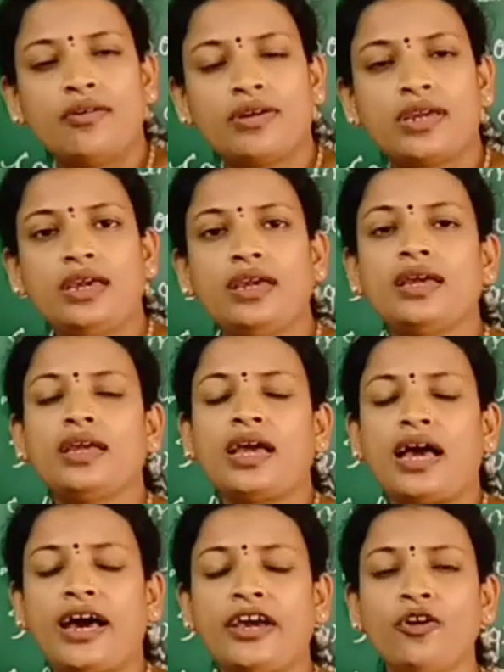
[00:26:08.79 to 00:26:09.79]
Okay,
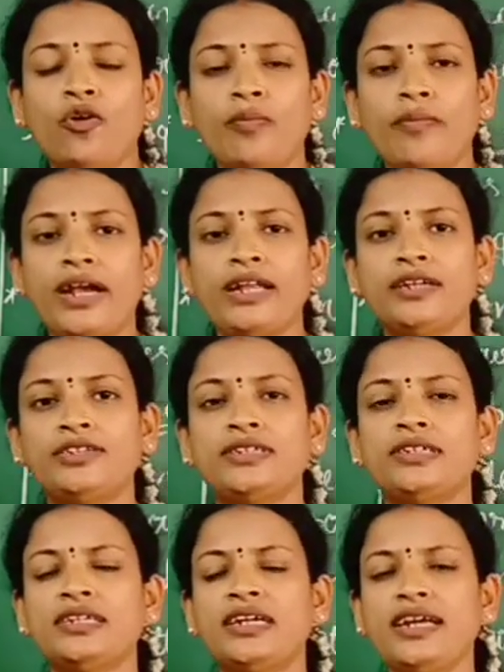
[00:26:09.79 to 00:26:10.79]
I hope my dear
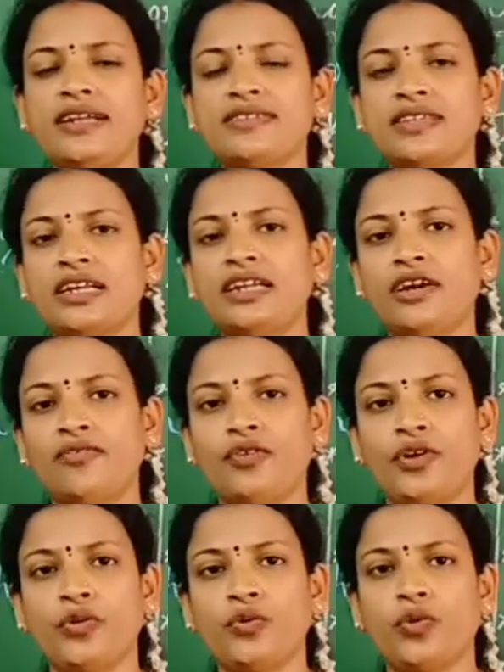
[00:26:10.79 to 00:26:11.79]
children it's clear for
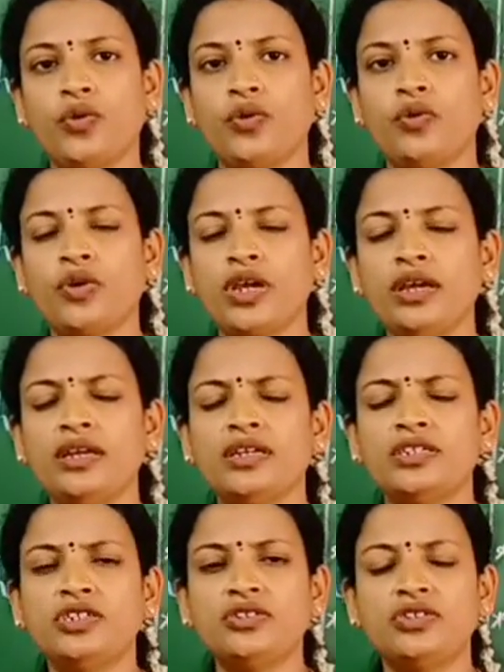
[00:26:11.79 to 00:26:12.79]
you. Okay,
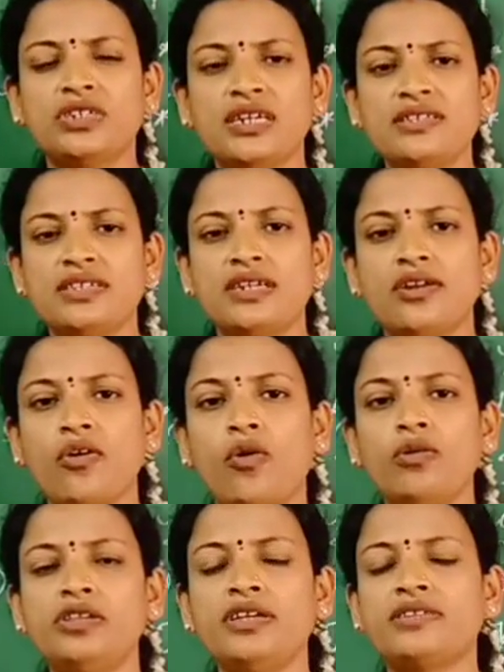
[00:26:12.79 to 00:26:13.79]
just to consider
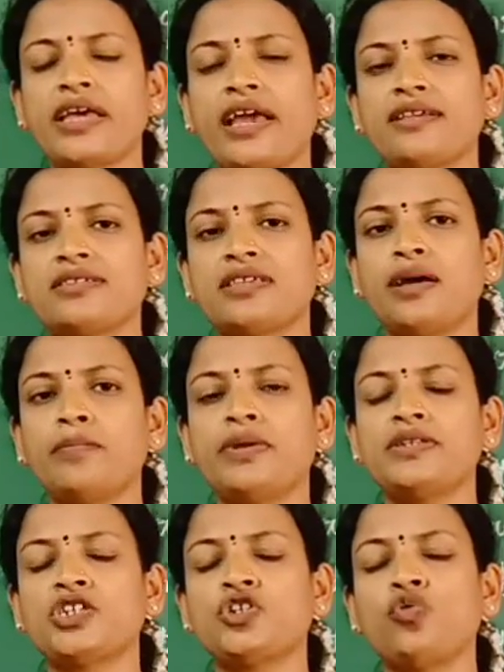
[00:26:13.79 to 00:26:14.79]
all these
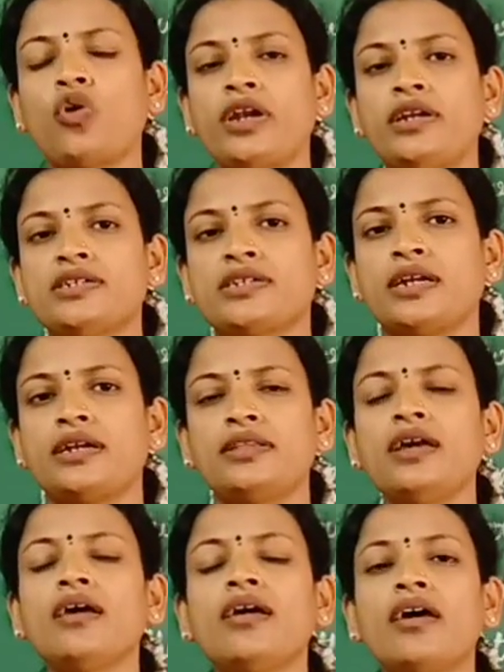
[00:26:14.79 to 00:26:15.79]
examples to understand
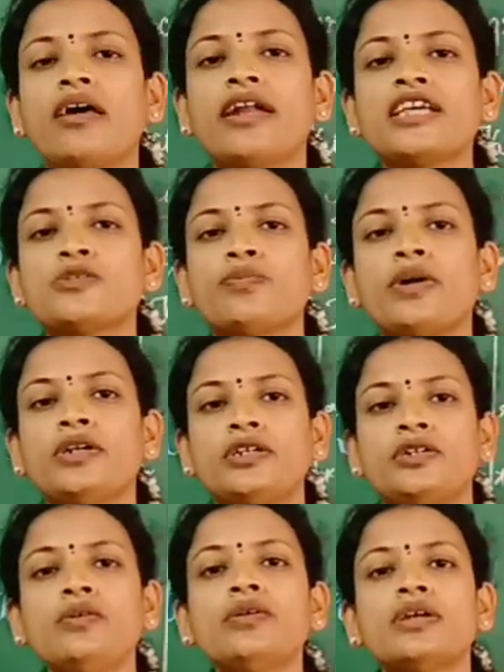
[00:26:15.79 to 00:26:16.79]
the responded
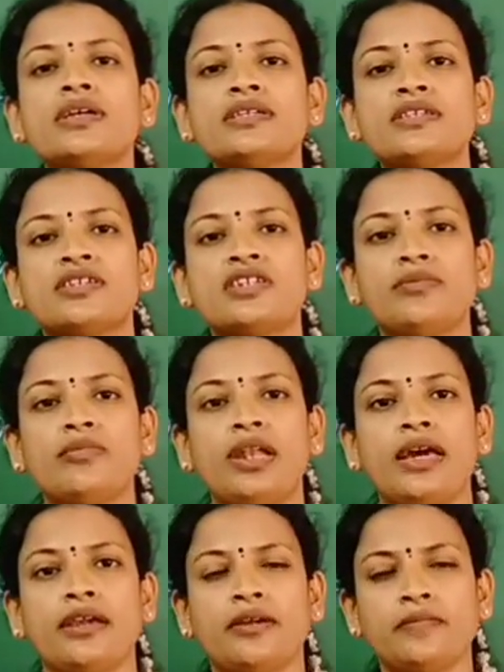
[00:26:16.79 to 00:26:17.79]
to stimuli.